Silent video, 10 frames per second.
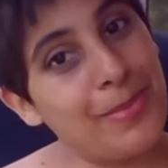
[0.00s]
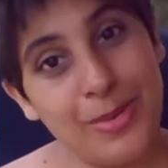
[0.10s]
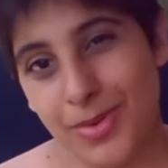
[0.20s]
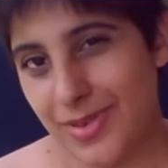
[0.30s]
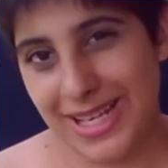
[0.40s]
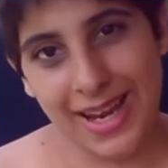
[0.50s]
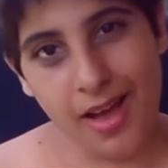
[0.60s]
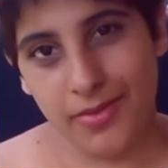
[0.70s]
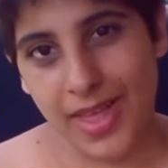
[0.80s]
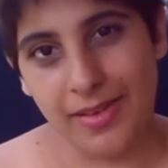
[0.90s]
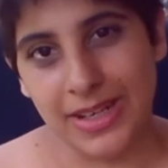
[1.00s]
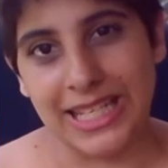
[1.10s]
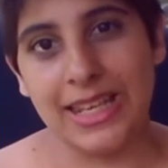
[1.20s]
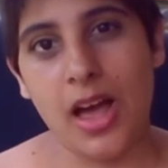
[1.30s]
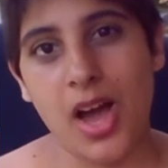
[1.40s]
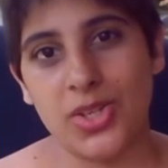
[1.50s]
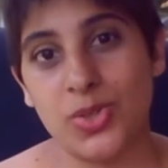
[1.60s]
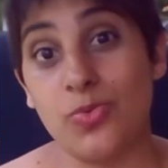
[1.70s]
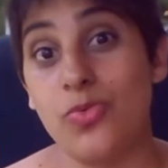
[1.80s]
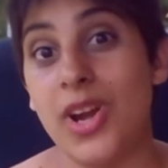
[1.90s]
people really love that really
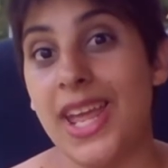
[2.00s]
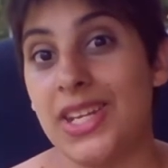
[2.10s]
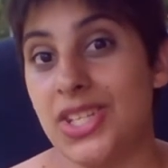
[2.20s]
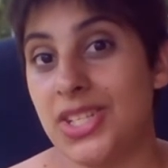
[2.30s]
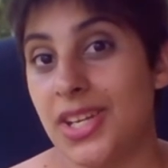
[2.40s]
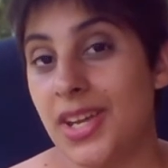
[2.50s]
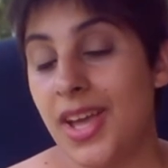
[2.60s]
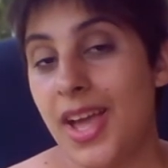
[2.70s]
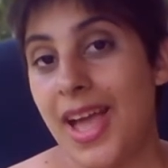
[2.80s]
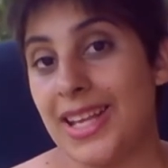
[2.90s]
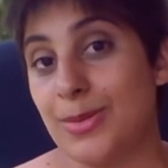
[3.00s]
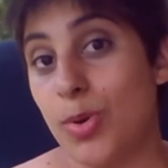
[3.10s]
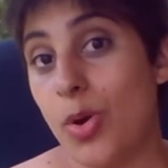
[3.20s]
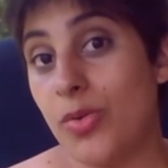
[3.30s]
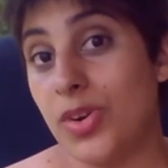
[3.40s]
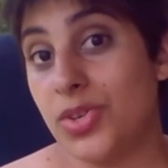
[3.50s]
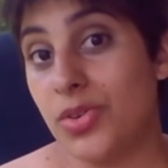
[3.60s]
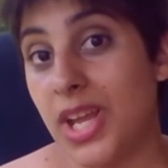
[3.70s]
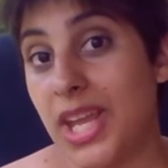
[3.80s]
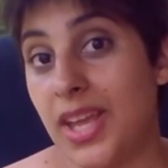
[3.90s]
lush, rich,
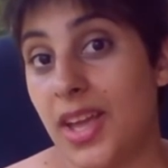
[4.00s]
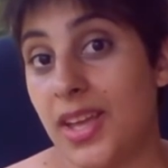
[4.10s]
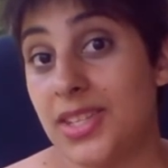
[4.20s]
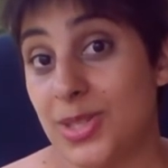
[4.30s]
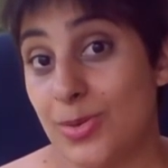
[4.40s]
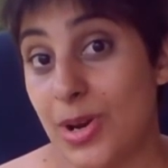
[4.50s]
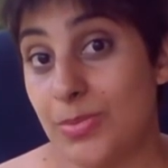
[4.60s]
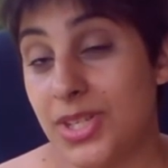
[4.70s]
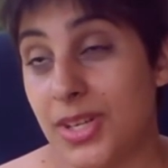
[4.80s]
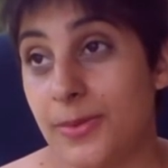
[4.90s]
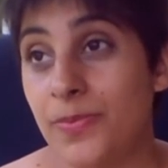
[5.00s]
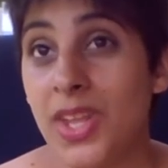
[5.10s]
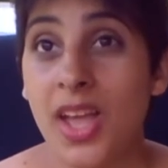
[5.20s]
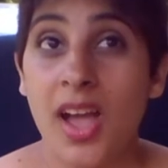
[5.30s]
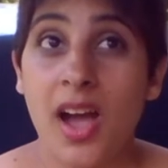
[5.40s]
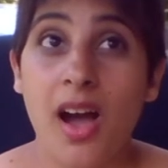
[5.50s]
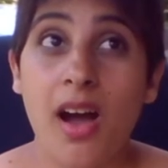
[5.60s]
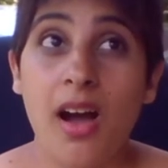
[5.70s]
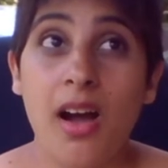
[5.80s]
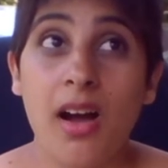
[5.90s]
exploratory description.
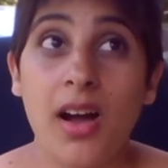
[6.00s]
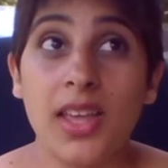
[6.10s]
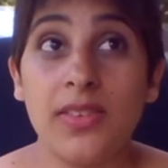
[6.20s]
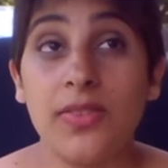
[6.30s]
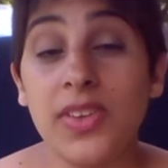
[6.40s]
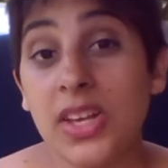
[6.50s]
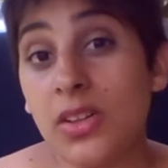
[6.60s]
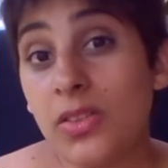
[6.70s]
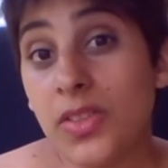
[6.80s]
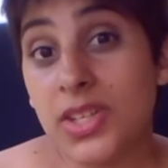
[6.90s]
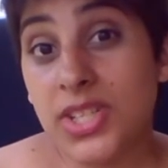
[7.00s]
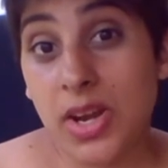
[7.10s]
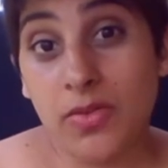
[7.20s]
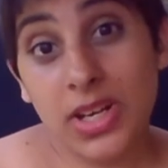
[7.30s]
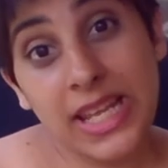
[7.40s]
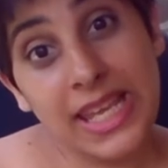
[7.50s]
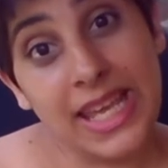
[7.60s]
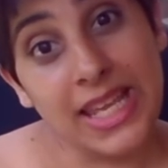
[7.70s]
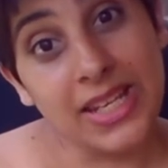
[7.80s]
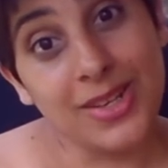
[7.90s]
I feel that generally
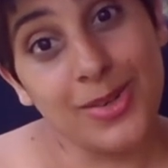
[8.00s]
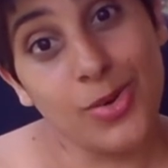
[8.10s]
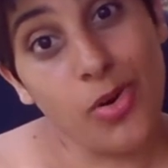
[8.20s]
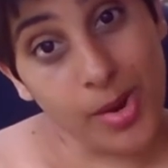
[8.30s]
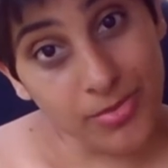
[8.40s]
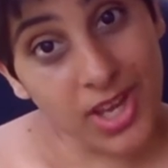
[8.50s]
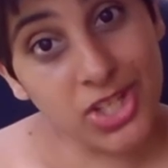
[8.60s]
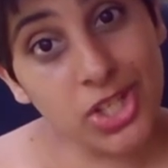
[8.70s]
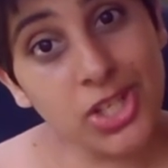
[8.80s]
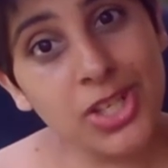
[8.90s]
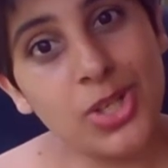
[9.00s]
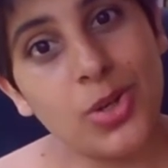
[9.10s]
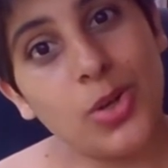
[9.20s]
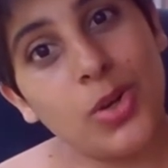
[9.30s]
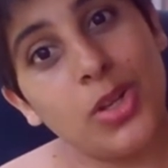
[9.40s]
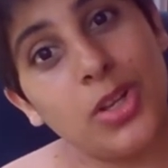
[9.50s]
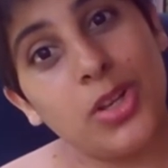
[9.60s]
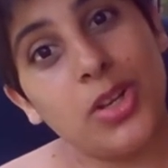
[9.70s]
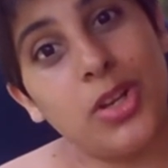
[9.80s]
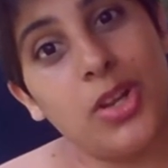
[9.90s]
in crime fiction, you're
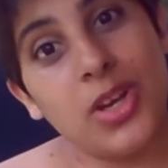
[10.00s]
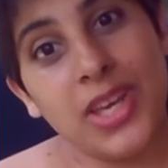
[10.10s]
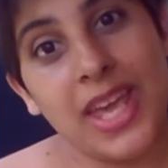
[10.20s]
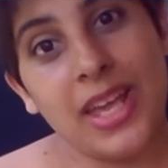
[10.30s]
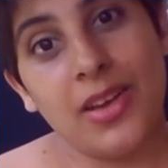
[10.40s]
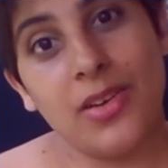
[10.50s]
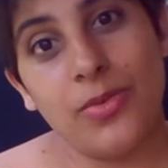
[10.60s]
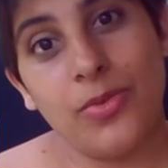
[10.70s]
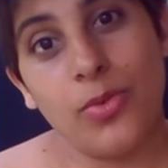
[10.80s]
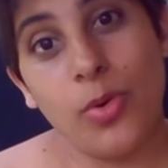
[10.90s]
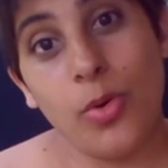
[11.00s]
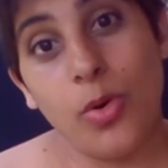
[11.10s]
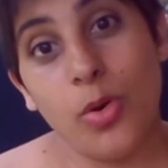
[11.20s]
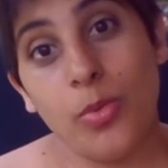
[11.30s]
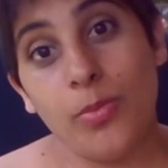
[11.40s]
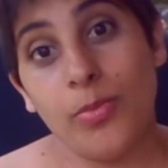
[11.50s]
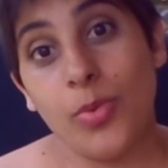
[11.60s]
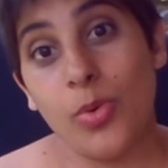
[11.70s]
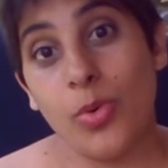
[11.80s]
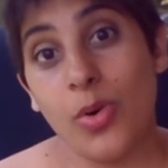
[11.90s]
looking for
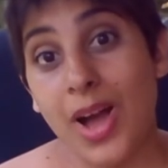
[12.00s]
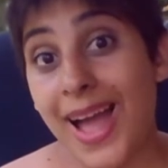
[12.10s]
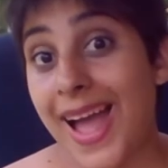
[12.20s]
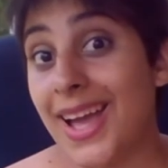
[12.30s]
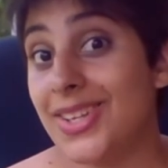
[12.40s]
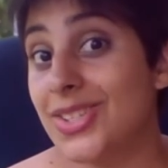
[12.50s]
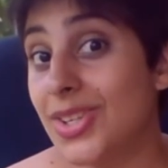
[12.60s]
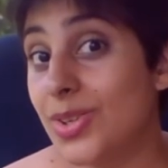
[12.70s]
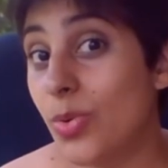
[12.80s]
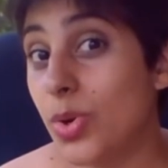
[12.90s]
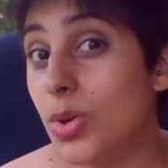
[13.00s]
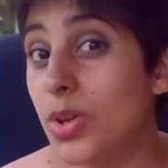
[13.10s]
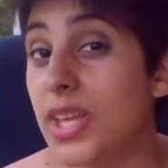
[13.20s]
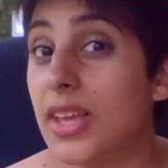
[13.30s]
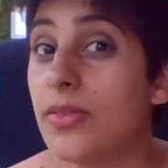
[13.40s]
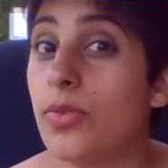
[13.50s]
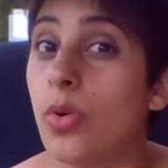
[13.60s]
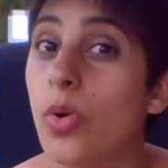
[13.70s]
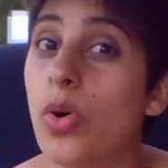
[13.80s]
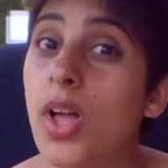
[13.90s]
more action, or you're looking
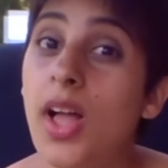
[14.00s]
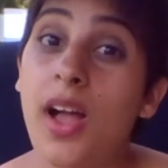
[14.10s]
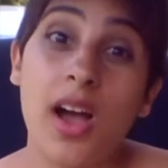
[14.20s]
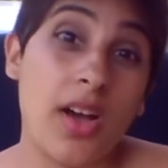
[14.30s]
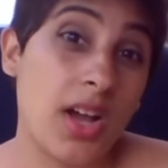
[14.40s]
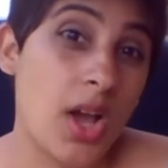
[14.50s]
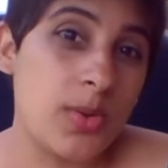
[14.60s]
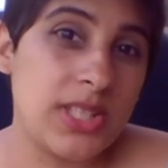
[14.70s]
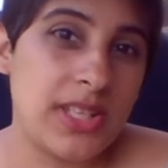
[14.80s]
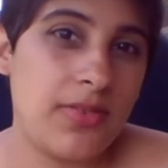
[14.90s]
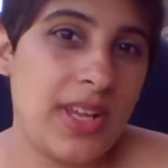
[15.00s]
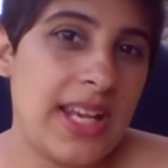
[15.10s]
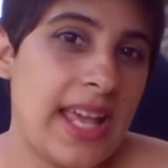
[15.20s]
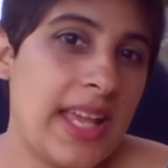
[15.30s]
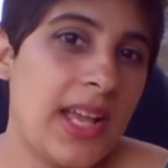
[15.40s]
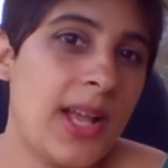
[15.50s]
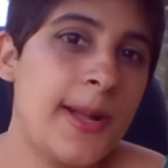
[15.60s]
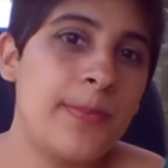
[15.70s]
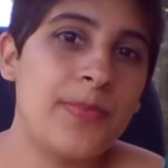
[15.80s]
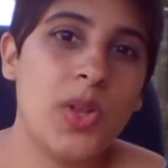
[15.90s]
for a cozy feeling,
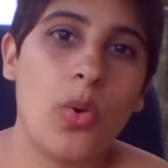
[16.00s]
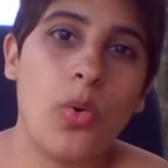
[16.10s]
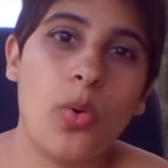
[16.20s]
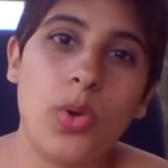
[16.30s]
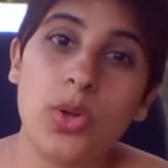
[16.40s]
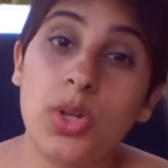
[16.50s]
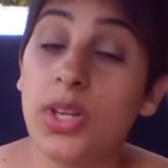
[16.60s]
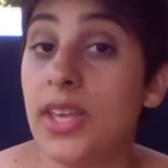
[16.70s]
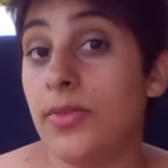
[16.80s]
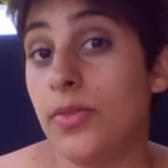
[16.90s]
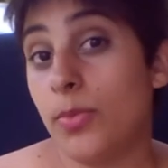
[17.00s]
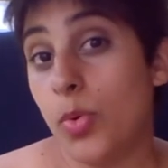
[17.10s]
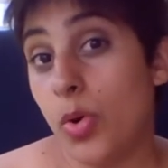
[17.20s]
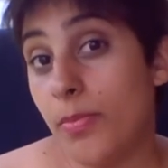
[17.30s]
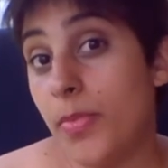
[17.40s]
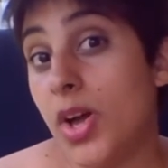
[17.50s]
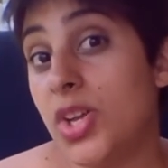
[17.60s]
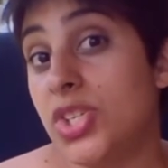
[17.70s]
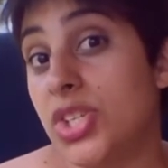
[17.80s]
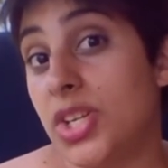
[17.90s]
or you're looking for more
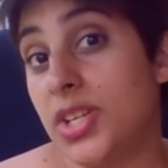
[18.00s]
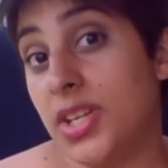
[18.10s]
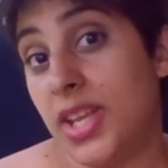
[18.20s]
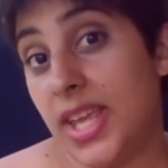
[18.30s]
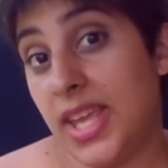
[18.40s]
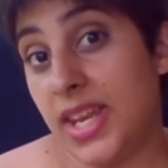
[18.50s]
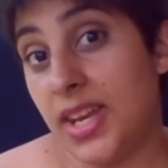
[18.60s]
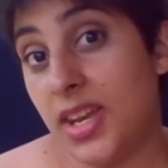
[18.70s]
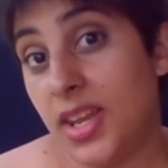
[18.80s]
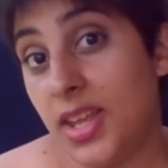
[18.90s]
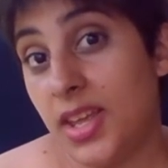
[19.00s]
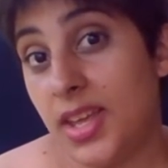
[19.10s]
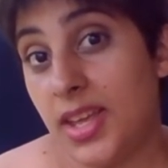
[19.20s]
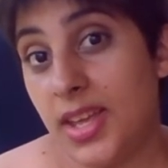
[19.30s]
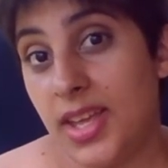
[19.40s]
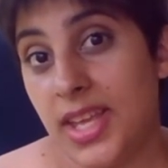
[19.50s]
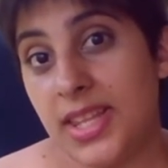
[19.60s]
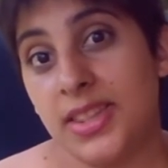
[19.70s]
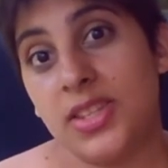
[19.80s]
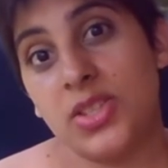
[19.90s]
immersion in
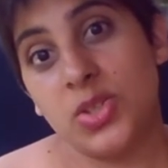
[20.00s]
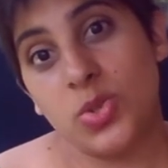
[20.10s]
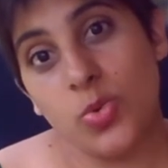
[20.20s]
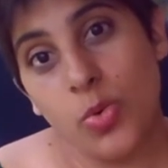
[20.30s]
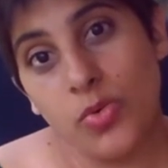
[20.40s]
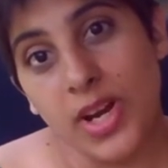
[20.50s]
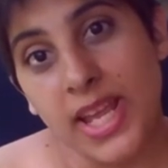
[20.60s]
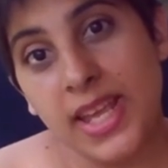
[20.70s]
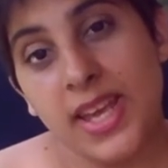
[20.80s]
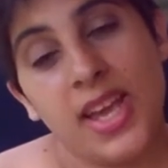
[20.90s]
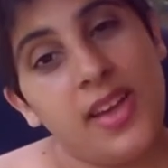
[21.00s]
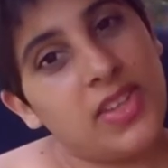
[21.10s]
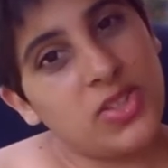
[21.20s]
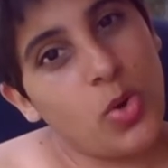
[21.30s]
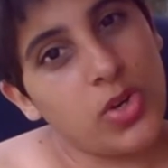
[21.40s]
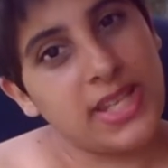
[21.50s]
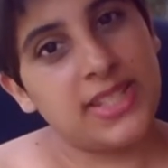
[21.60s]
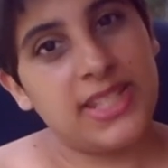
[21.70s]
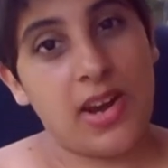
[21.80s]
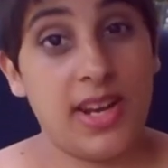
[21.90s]
the story that's not
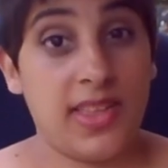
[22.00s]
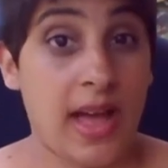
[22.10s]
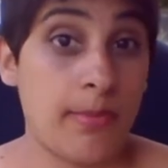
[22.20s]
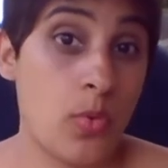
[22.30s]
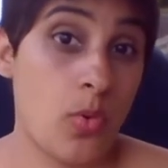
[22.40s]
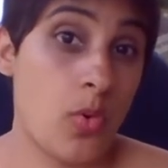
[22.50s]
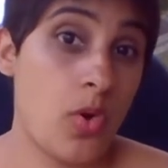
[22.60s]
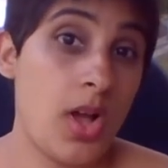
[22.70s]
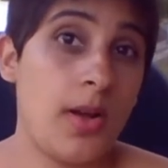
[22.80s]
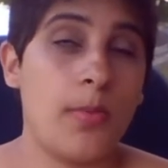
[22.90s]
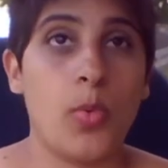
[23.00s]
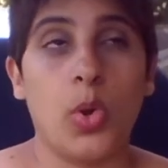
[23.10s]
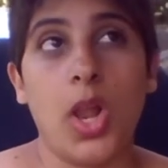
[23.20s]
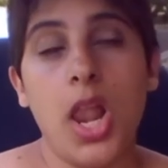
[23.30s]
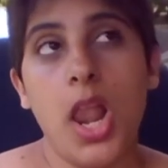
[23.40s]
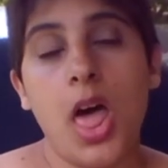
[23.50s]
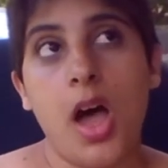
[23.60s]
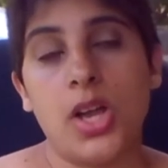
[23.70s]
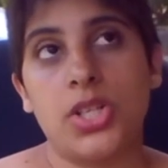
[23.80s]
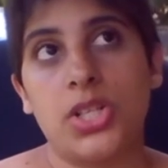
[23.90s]
necessarily that more
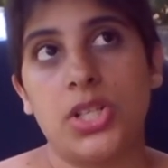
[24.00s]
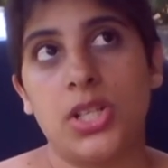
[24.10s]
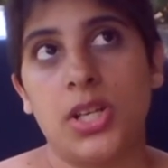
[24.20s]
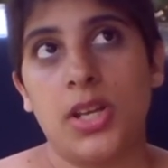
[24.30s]
lush,